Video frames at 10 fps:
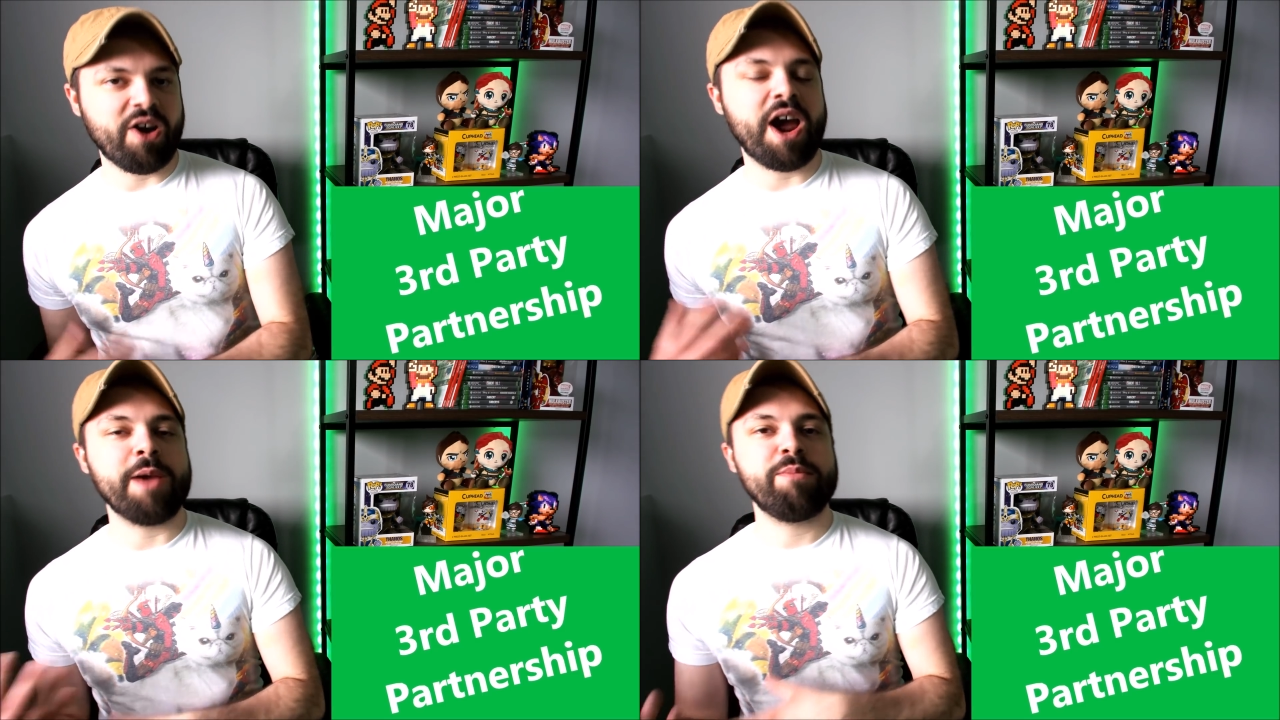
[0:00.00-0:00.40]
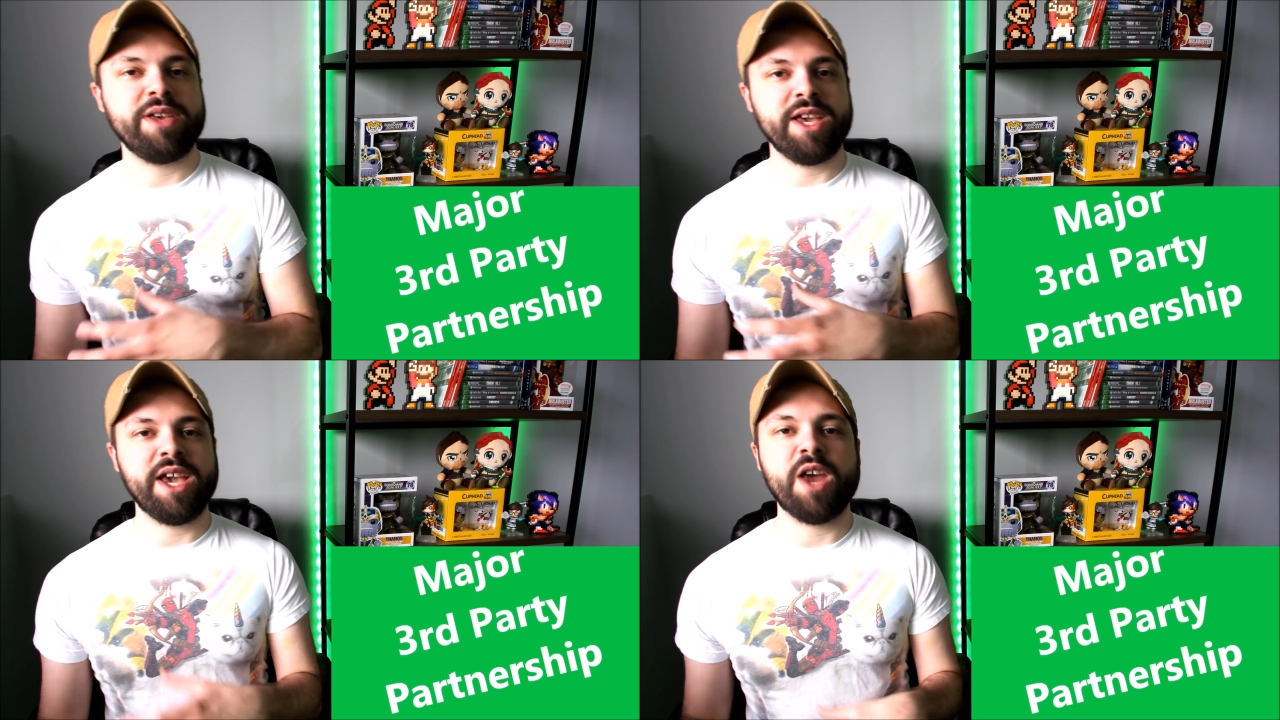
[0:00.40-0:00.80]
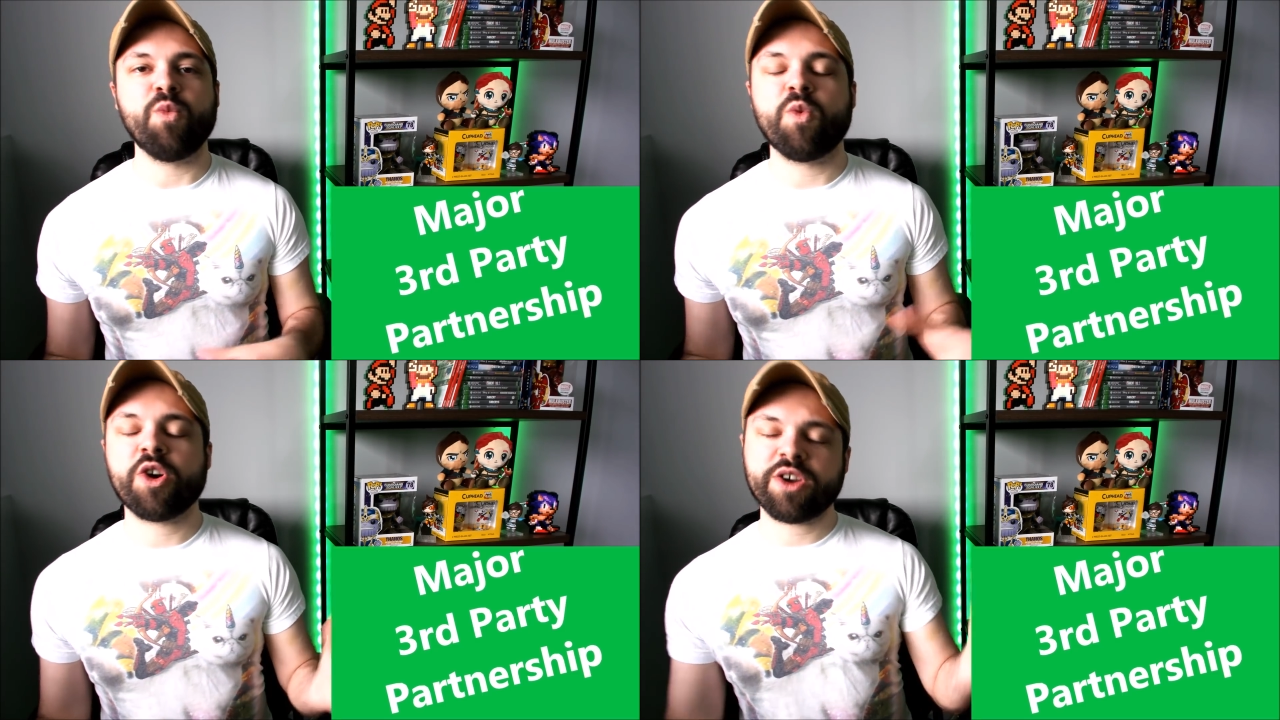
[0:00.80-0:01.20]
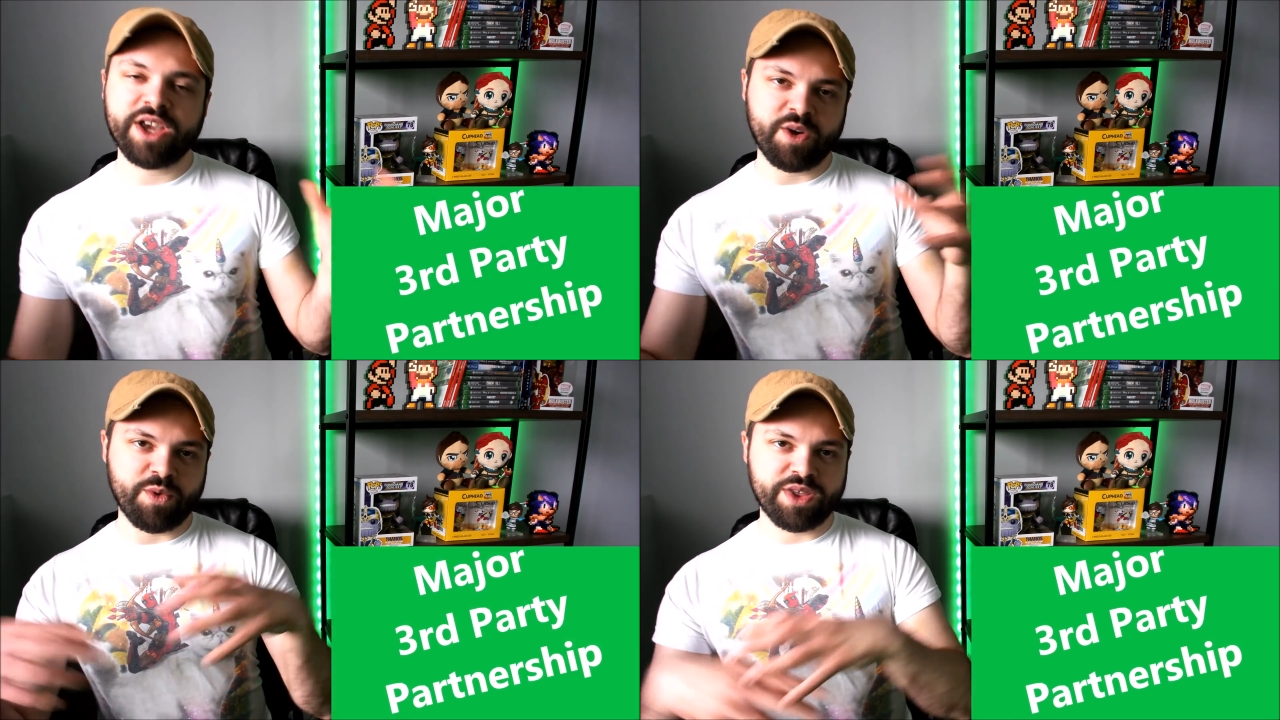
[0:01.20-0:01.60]
IP and
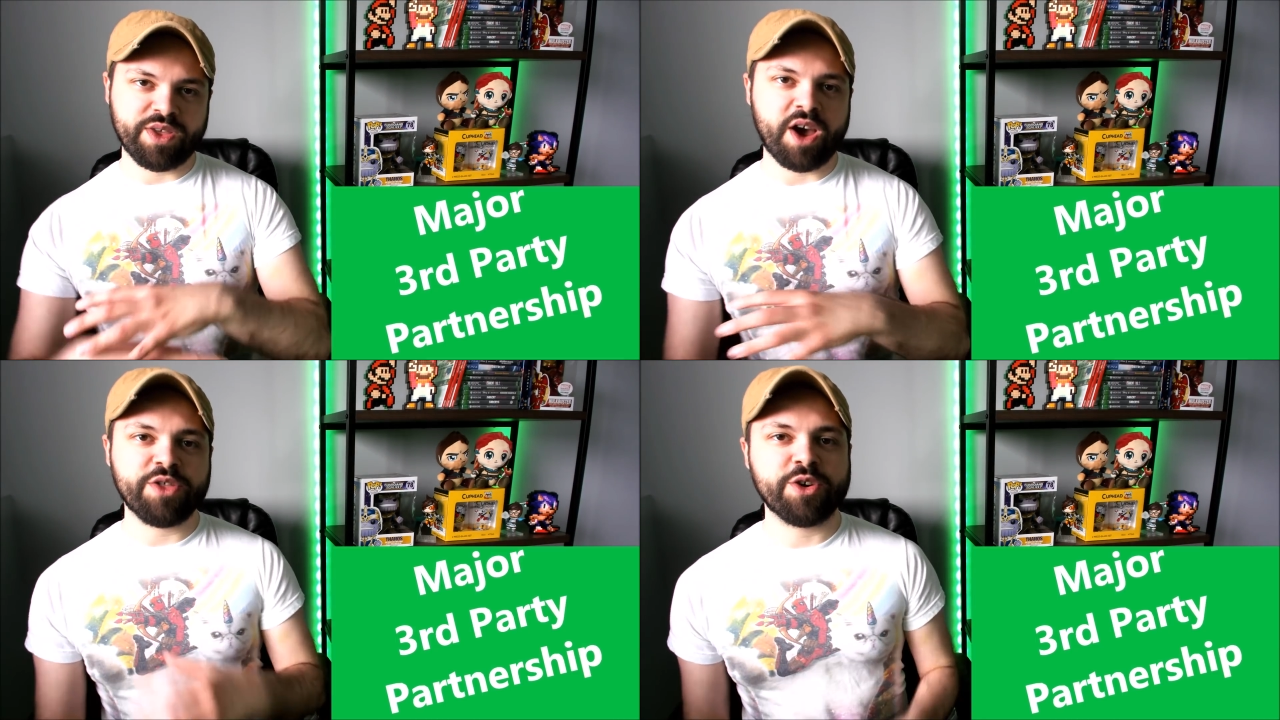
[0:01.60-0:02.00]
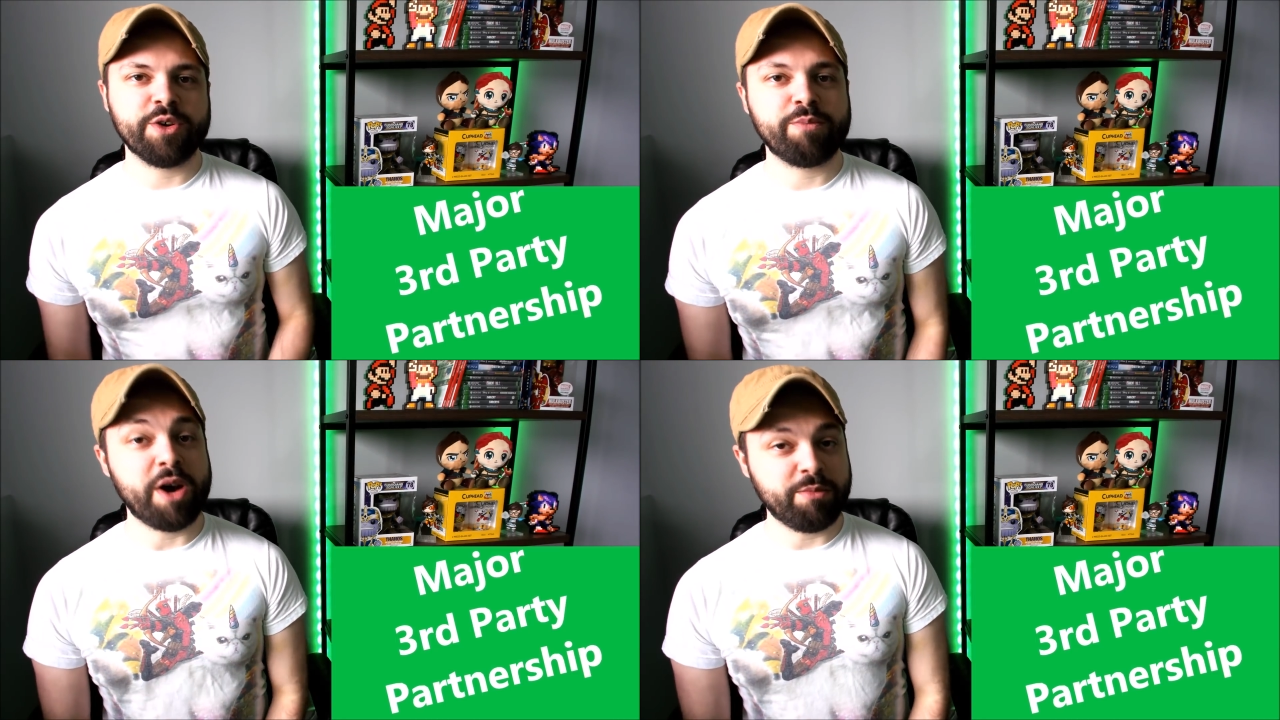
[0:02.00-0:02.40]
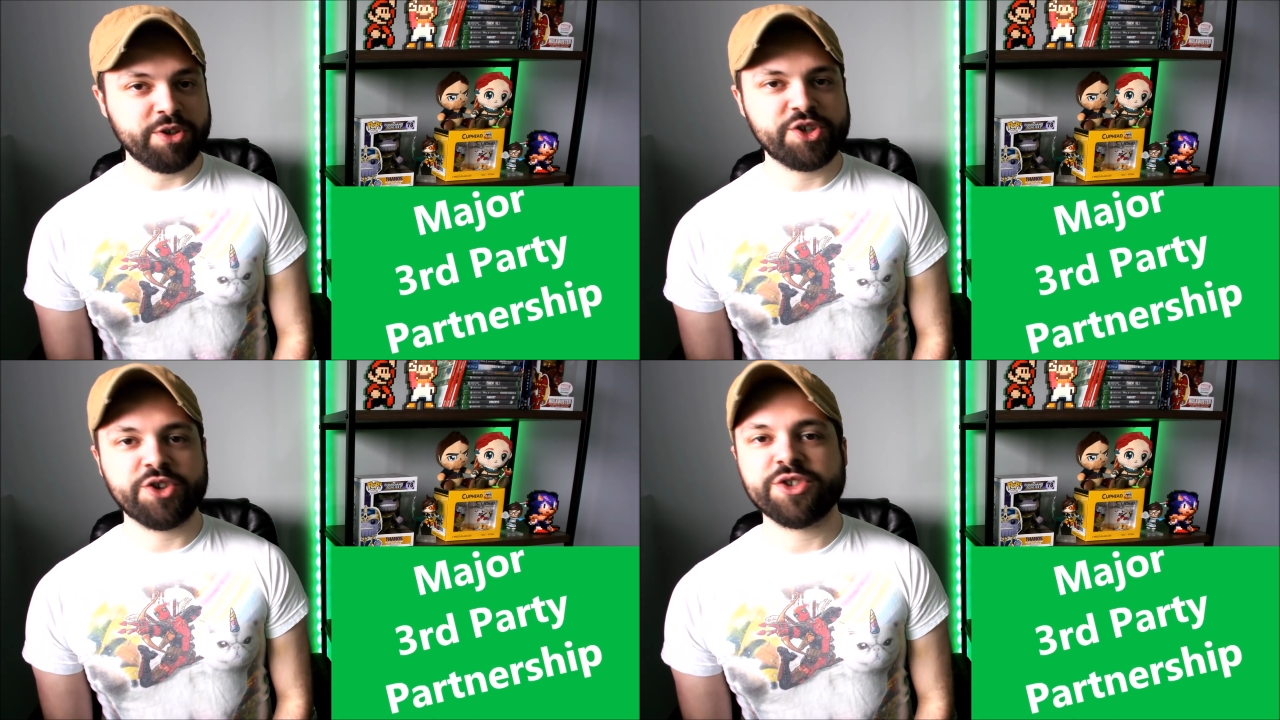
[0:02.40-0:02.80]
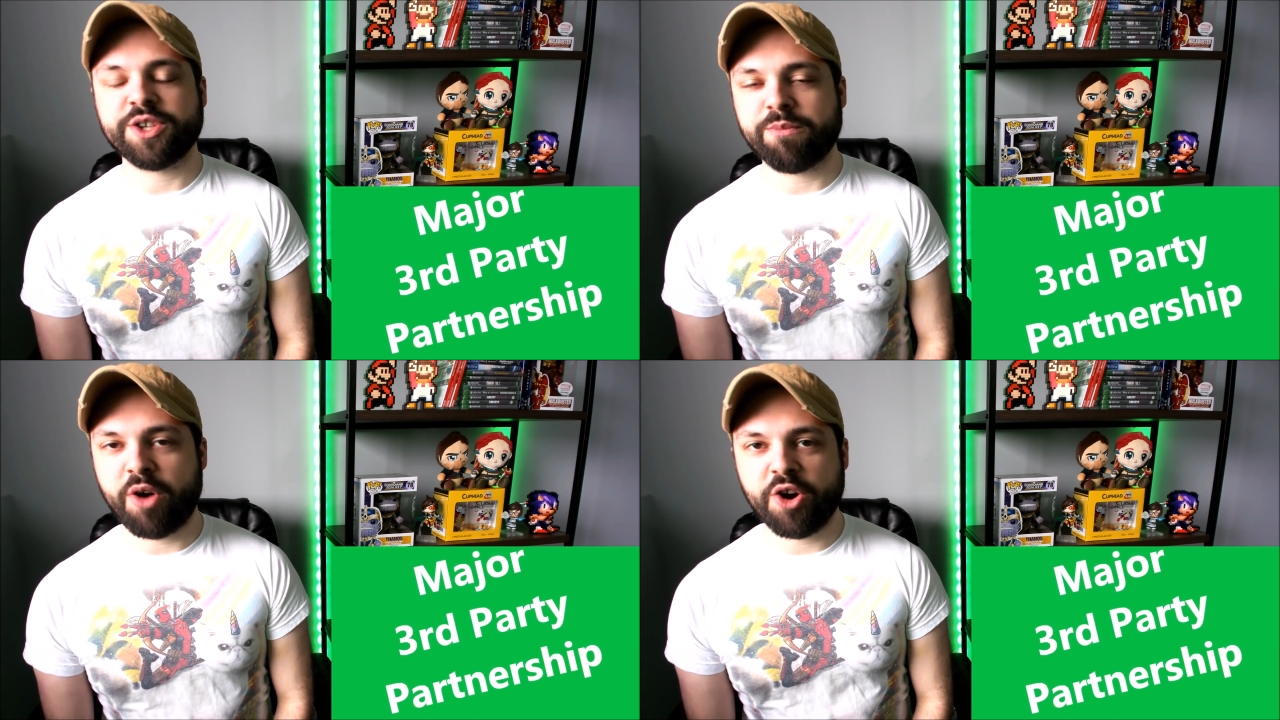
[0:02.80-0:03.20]
working with other publishers and
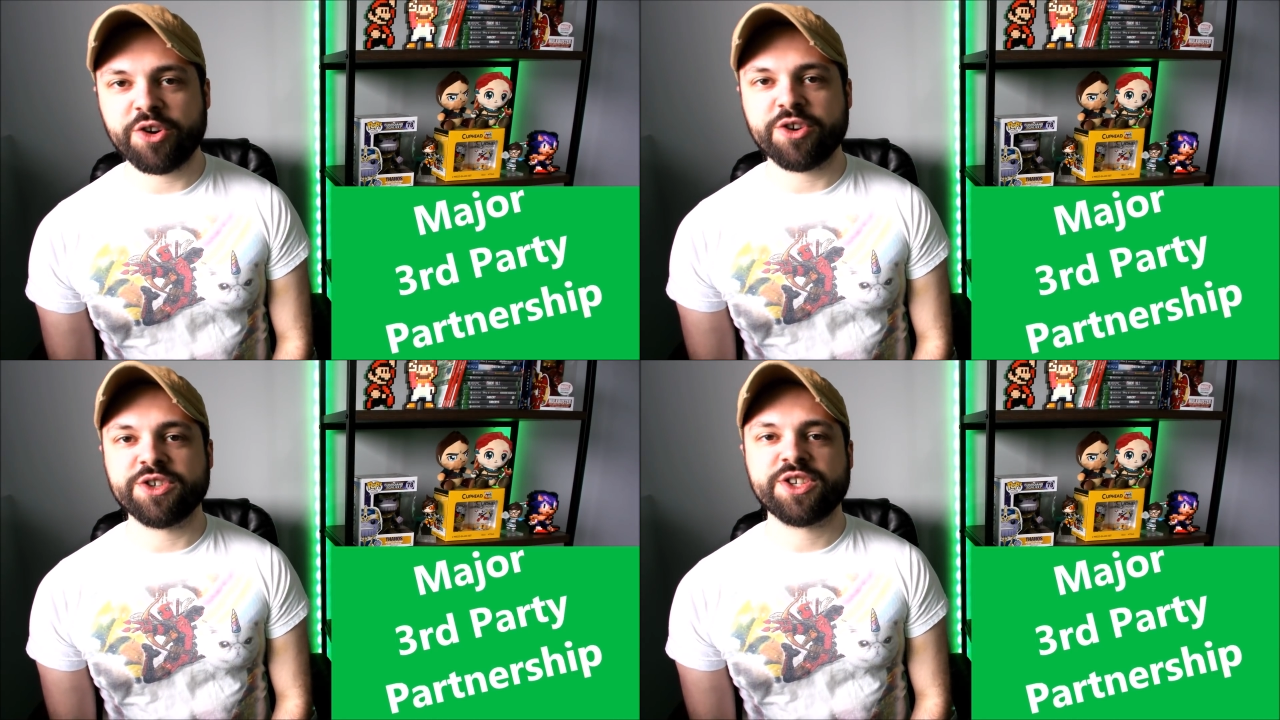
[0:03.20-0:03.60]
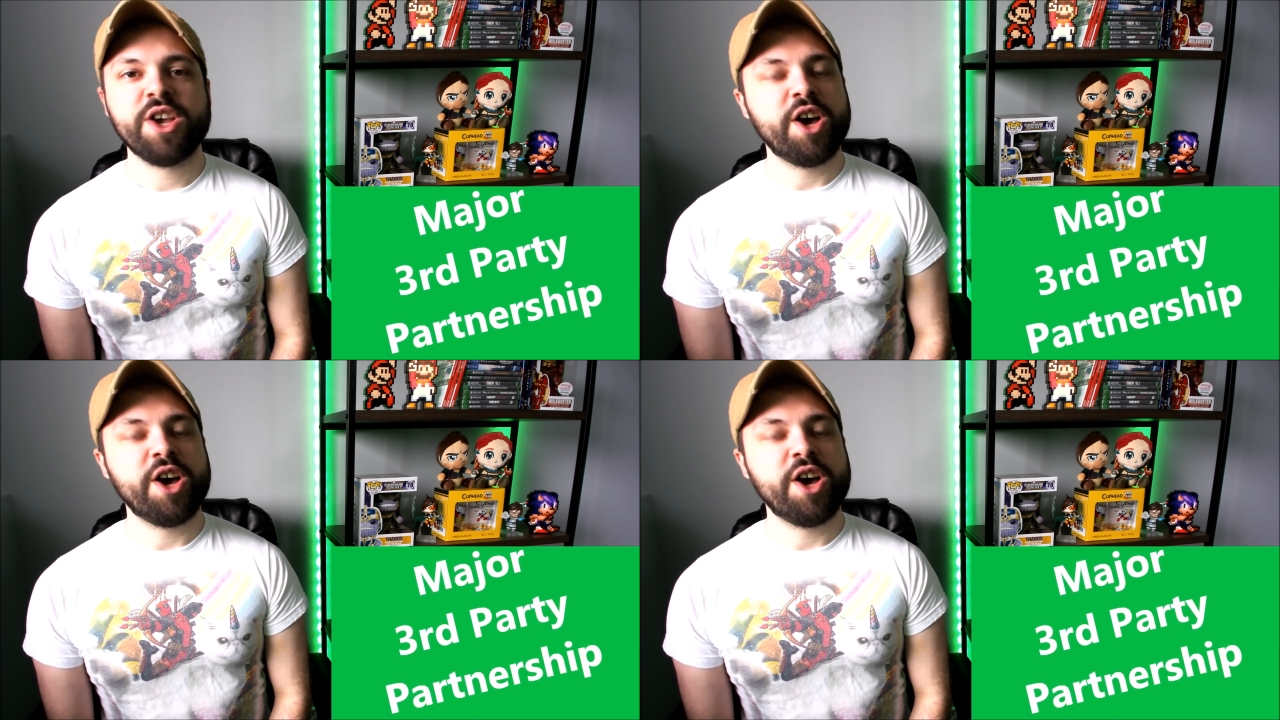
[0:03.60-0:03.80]
partners